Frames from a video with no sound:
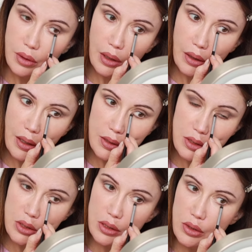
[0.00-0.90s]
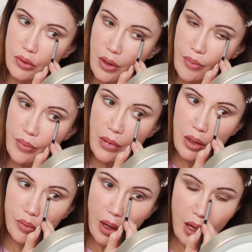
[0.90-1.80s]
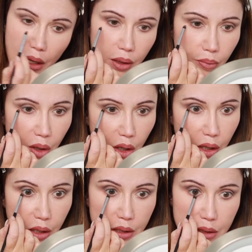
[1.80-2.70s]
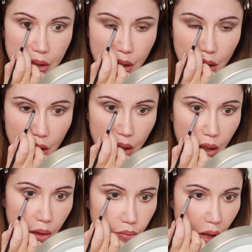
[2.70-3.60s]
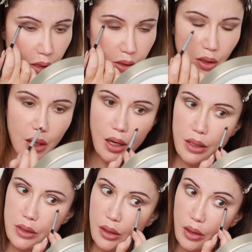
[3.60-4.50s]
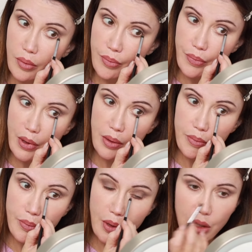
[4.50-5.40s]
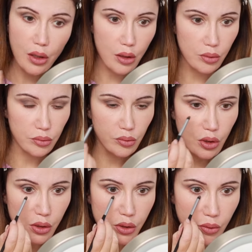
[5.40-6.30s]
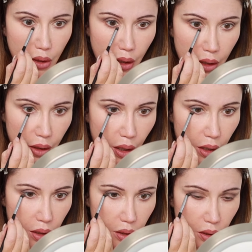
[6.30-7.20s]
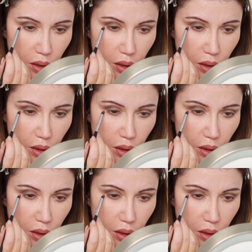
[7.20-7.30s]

I like to just do it midway because it makes your eyes a little bit bigger when you do it like that.